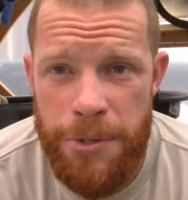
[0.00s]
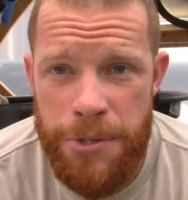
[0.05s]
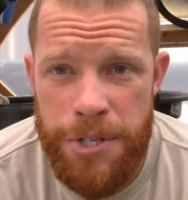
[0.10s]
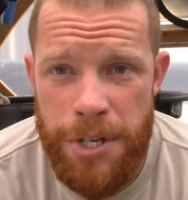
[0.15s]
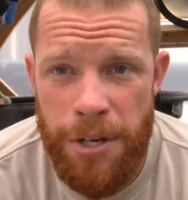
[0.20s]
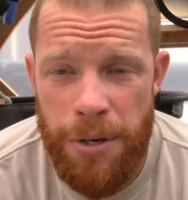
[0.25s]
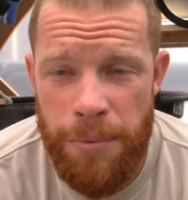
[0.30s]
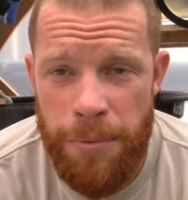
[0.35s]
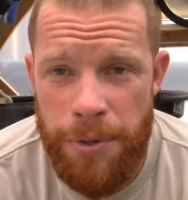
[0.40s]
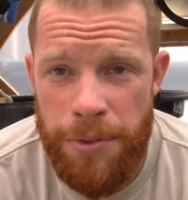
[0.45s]
is
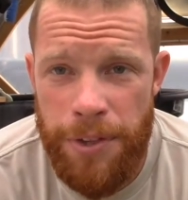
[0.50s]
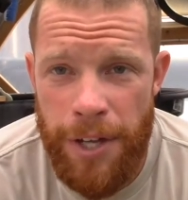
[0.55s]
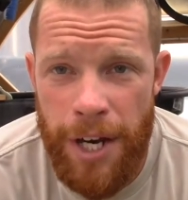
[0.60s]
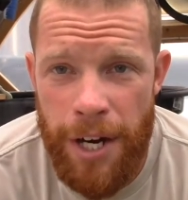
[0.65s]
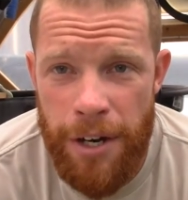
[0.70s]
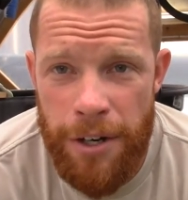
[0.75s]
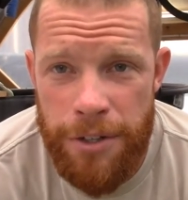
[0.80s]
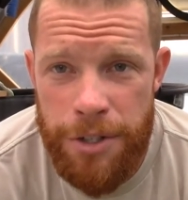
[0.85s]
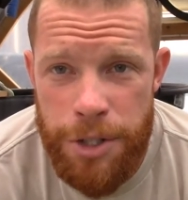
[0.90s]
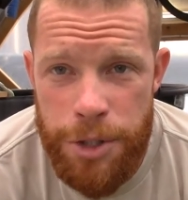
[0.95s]
here with the
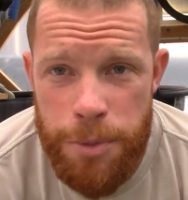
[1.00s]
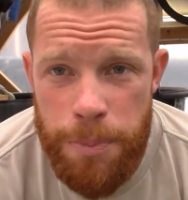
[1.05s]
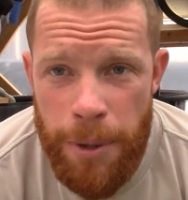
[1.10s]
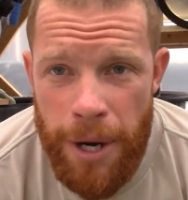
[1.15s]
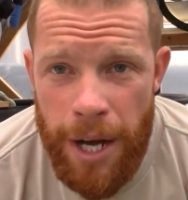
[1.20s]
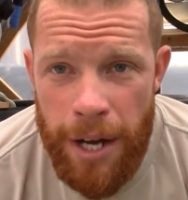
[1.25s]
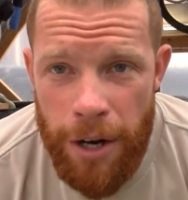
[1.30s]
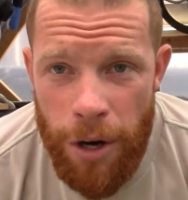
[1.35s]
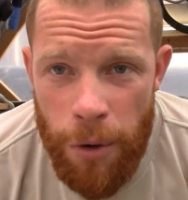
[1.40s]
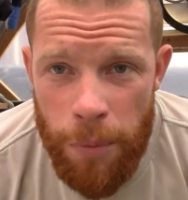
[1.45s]
Heritage
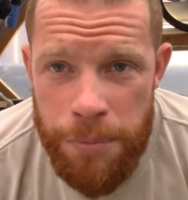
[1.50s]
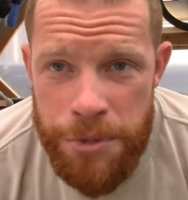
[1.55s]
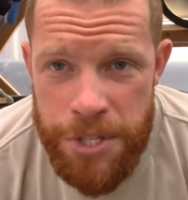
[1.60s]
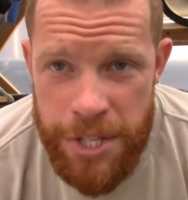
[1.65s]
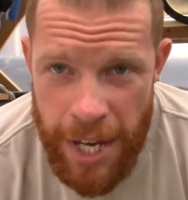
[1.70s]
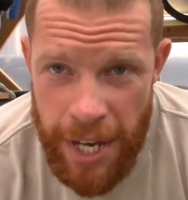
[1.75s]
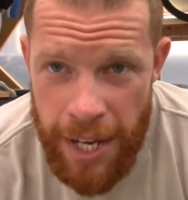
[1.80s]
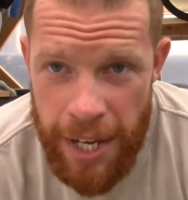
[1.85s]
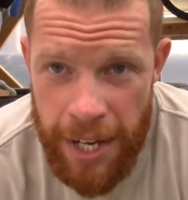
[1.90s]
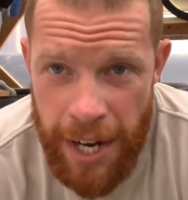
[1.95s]
Pride
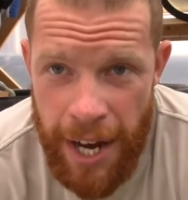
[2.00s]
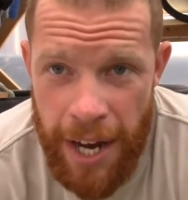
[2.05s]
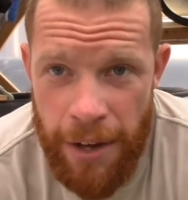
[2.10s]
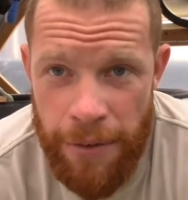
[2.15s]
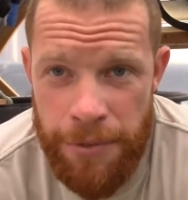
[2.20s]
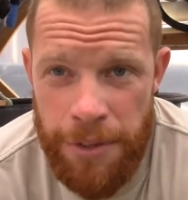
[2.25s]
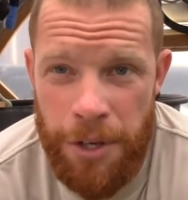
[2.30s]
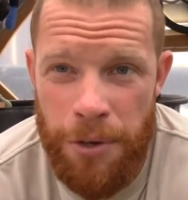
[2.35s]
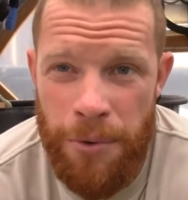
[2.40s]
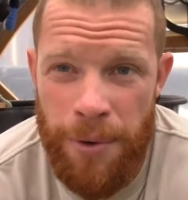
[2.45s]
Homestead
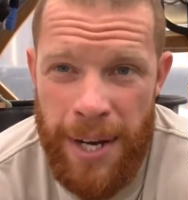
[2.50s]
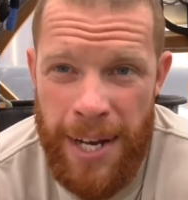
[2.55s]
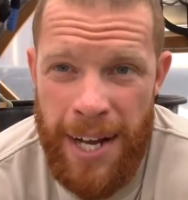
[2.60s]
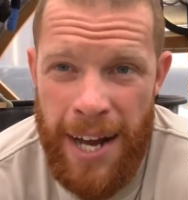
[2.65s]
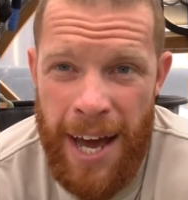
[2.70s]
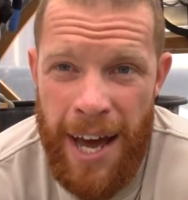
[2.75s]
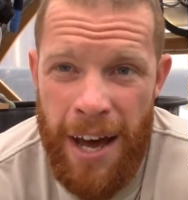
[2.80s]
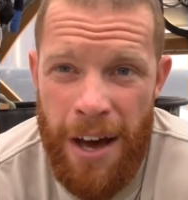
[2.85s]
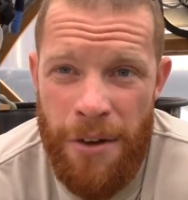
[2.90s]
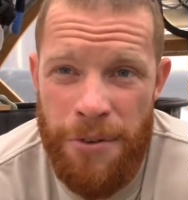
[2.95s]
out in the
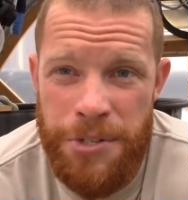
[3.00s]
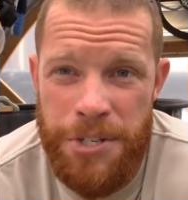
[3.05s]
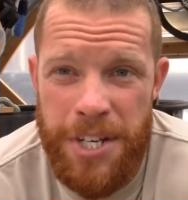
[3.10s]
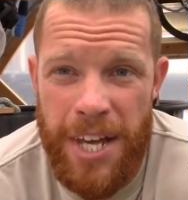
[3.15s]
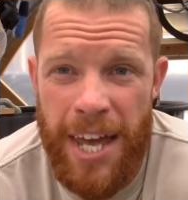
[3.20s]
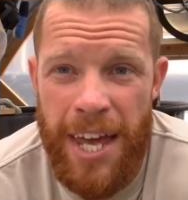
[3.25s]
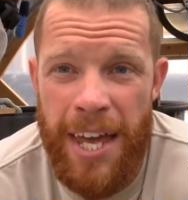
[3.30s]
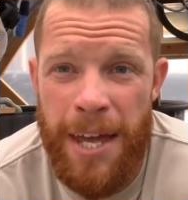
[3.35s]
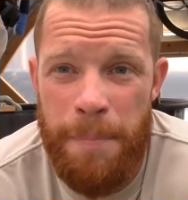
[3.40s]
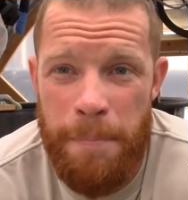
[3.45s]
greenhouse
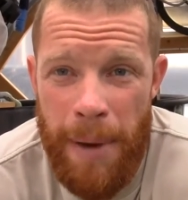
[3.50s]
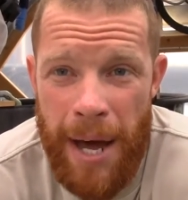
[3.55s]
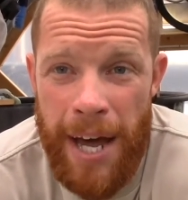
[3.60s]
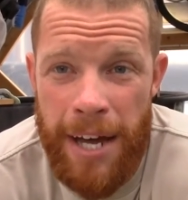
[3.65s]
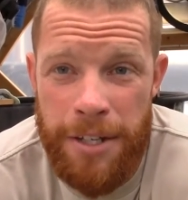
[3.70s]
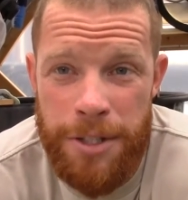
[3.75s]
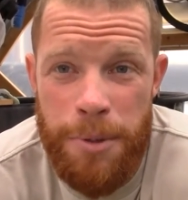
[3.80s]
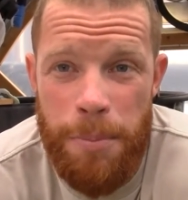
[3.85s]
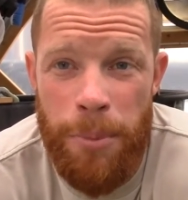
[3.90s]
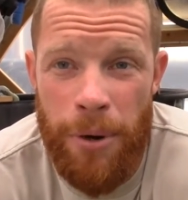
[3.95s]
and
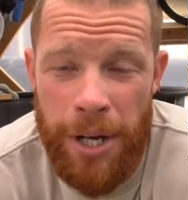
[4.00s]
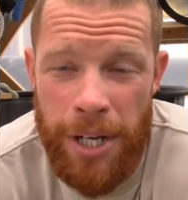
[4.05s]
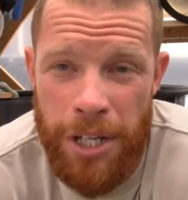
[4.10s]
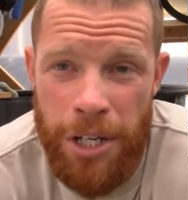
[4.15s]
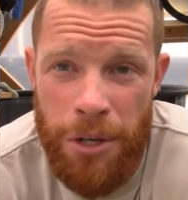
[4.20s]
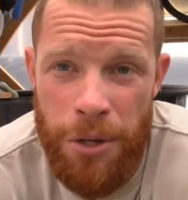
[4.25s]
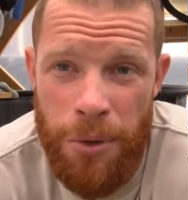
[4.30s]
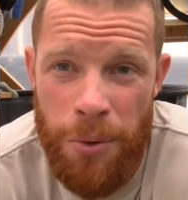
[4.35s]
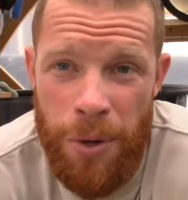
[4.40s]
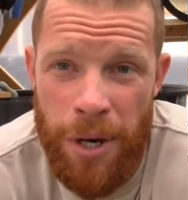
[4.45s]
back to bring
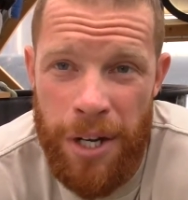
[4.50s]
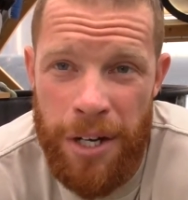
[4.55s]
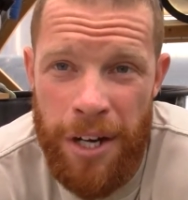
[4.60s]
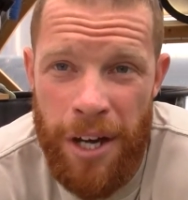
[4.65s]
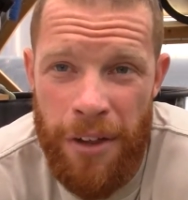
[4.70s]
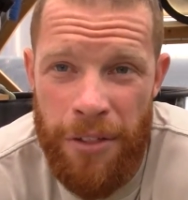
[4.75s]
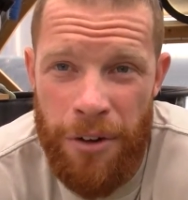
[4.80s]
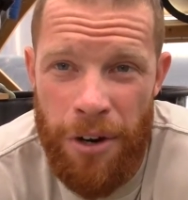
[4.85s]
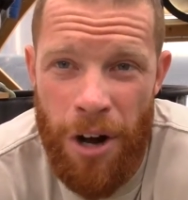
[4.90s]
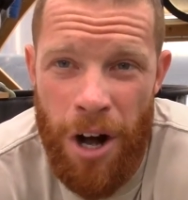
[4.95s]
you
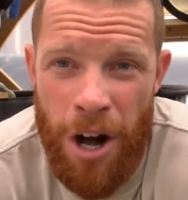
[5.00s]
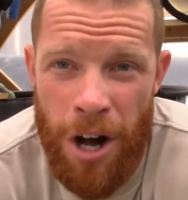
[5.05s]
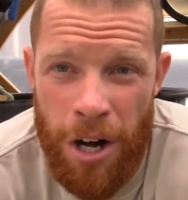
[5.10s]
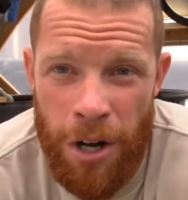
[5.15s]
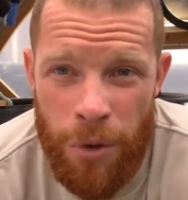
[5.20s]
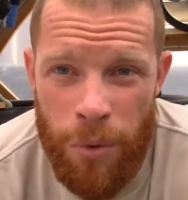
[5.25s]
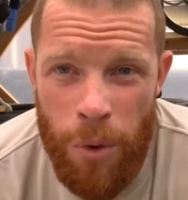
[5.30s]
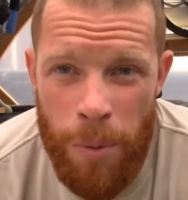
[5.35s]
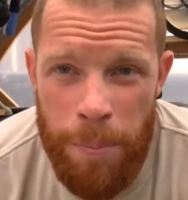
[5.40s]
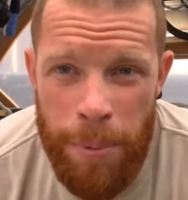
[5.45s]
another
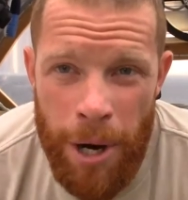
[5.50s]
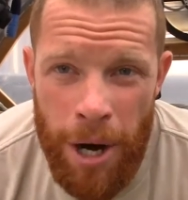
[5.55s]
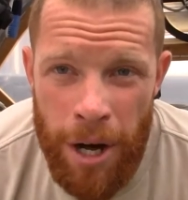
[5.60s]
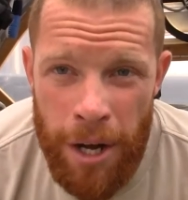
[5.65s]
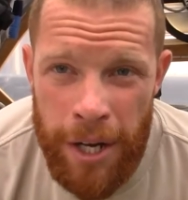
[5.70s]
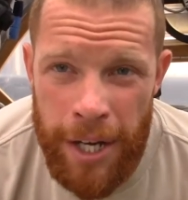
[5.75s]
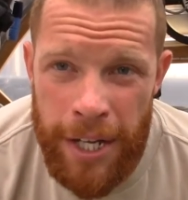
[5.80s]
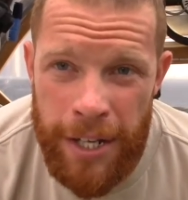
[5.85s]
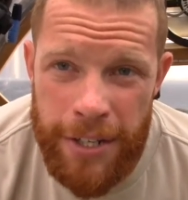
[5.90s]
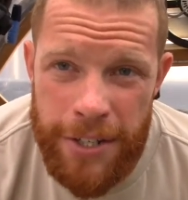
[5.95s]

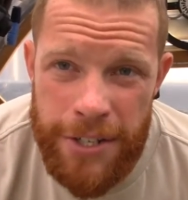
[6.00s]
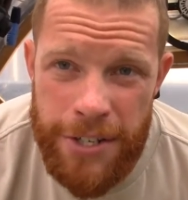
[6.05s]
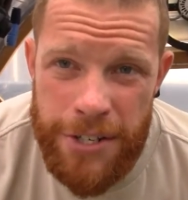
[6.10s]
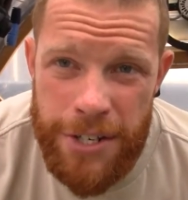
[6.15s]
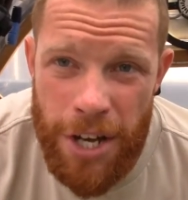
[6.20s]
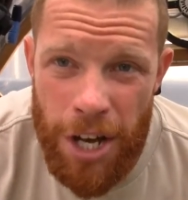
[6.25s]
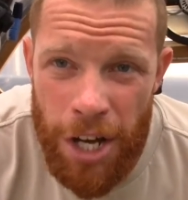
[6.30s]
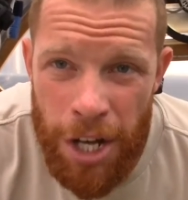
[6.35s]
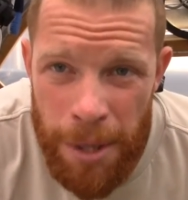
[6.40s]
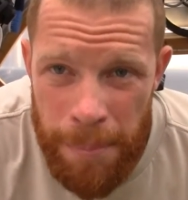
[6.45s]

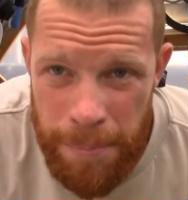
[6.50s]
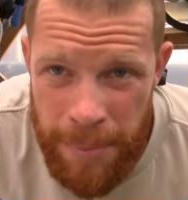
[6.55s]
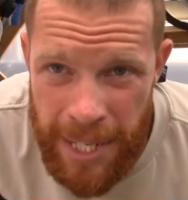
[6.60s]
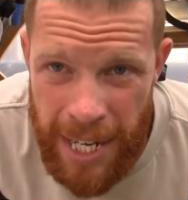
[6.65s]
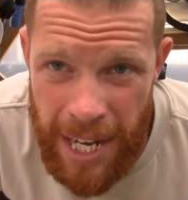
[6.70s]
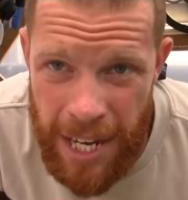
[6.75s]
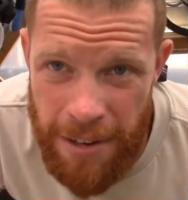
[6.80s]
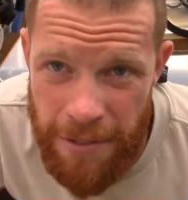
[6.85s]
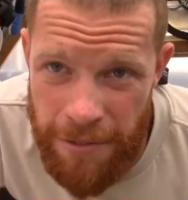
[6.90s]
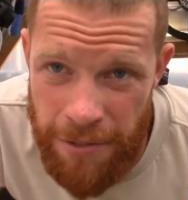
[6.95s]
aquaponics
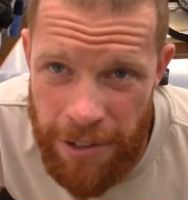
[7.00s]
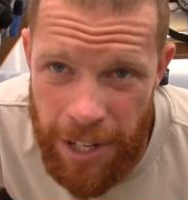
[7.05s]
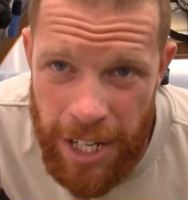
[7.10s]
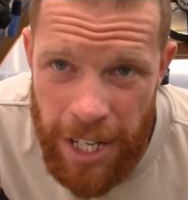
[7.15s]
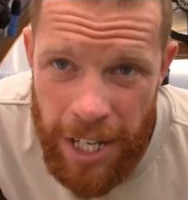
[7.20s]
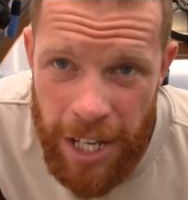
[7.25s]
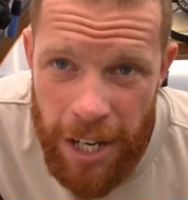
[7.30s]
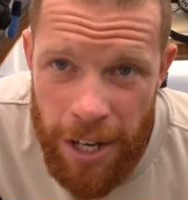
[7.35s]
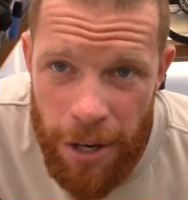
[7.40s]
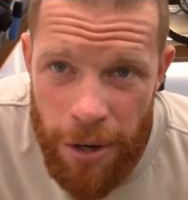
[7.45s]
update
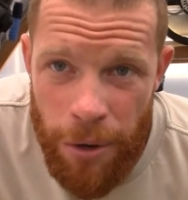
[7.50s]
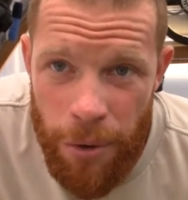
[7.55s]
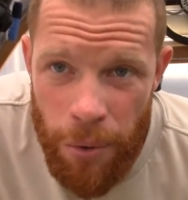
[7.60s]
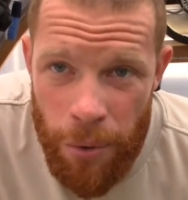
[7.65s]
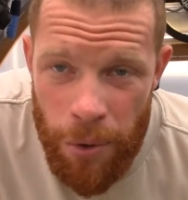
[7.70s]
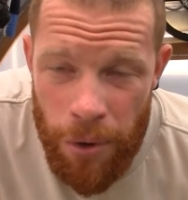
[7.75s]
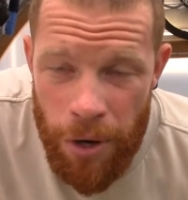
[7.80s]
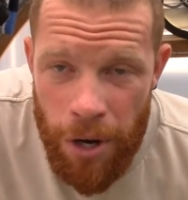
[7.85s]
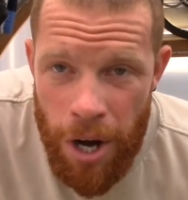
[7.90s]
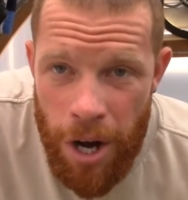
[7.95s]
video
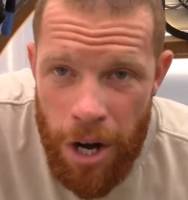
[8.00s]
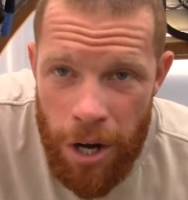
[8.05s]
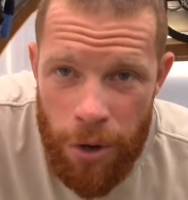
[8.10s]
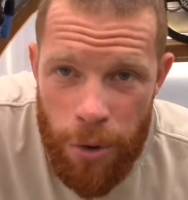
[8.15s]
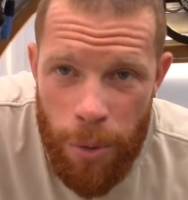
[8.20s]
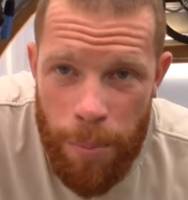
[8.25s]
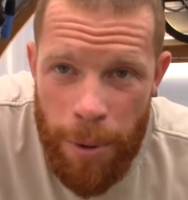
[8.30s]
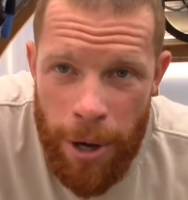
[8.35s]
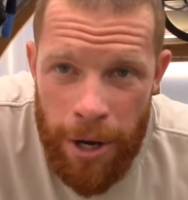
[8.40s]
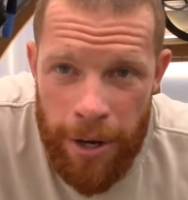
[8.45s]
or
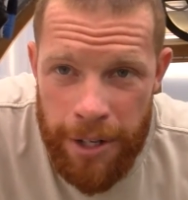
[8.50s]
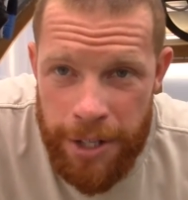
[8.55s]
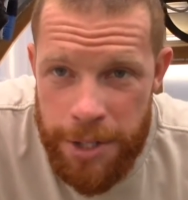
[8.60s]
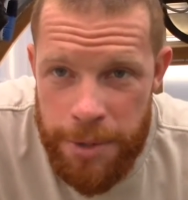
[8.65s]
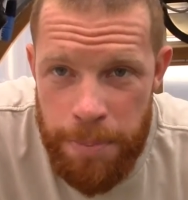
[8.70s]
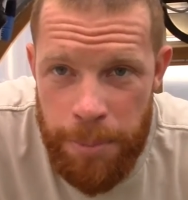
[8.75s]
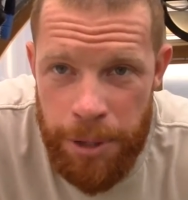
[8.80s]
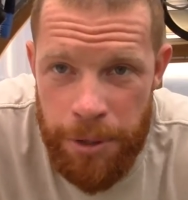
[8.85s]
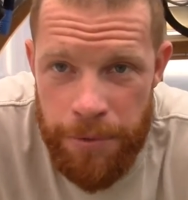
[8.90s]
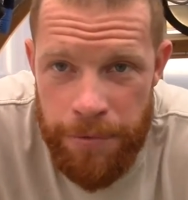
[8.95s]
aquaponics
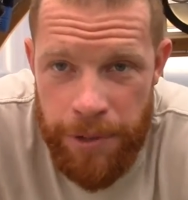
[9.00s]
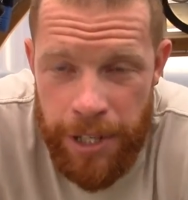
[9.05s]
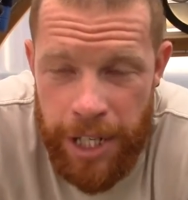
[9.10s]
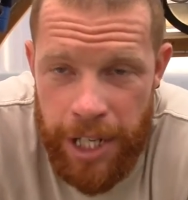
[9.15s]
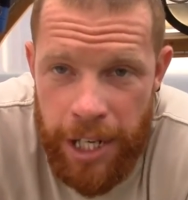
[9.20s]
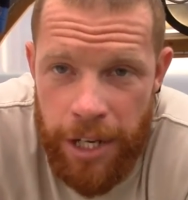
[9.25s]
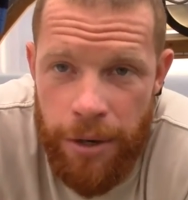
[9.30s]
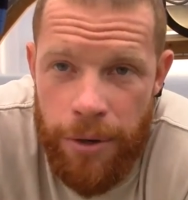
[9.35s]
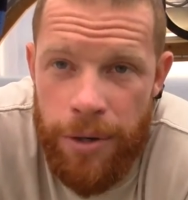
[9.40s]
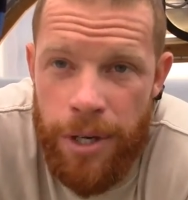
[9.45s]
build
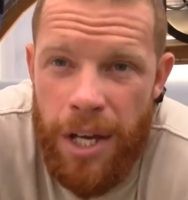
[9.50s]
video.